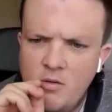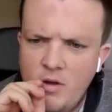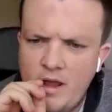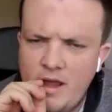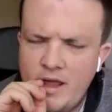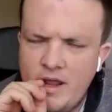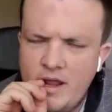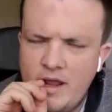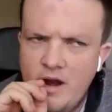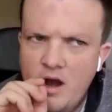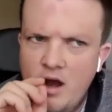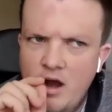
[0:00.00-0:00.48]

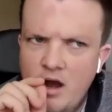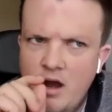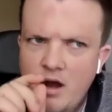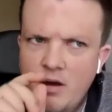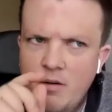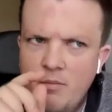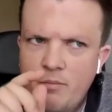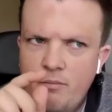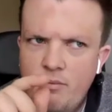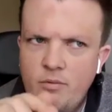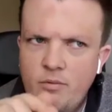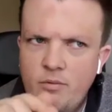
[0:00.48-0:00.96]
in
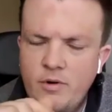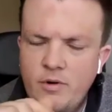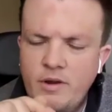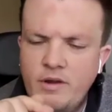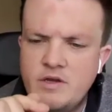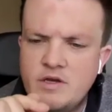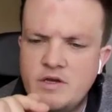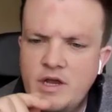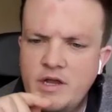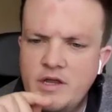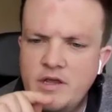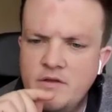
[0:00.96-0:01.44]
our
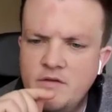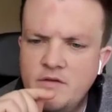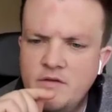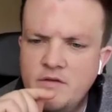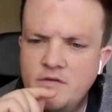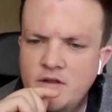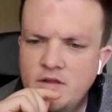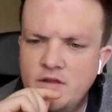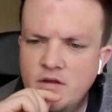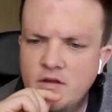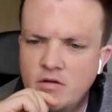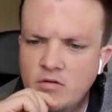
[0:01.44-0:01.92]
pre-chat, you
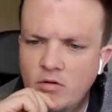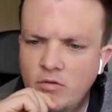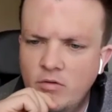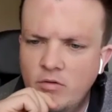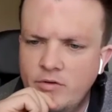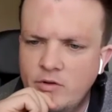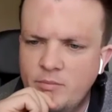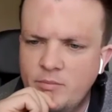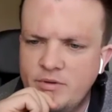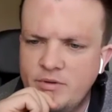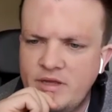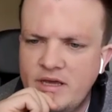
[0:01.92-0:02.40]
said that
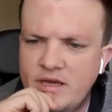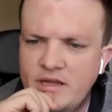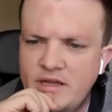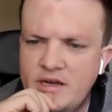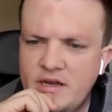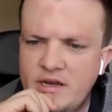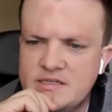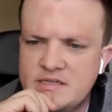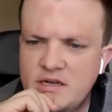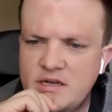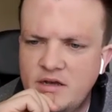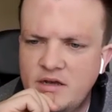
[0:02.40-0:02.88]
growing up in the
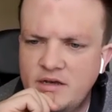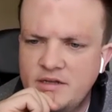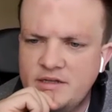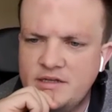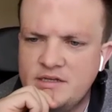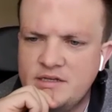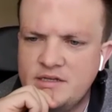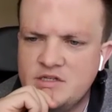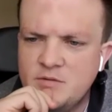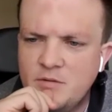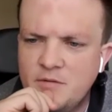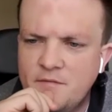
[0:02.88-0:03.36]
80s and
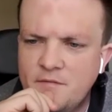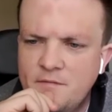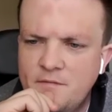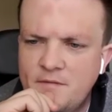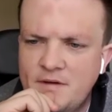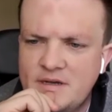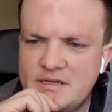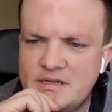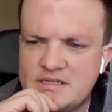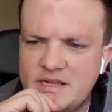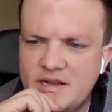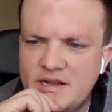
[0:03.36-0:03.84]
90s, you were
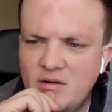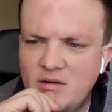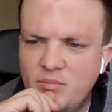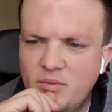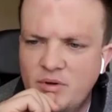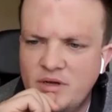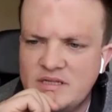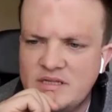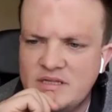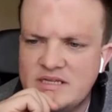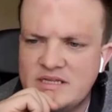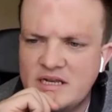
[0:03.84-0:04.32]
fascinated
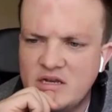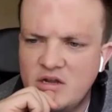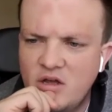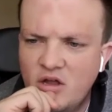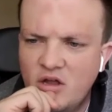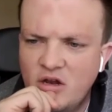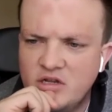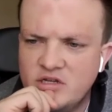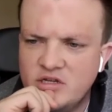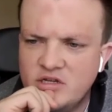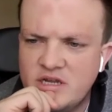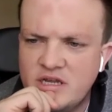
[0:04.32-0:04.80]
by
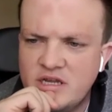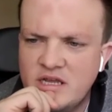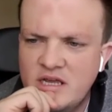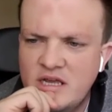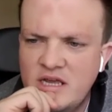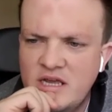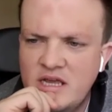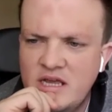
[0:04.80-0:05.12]
technology,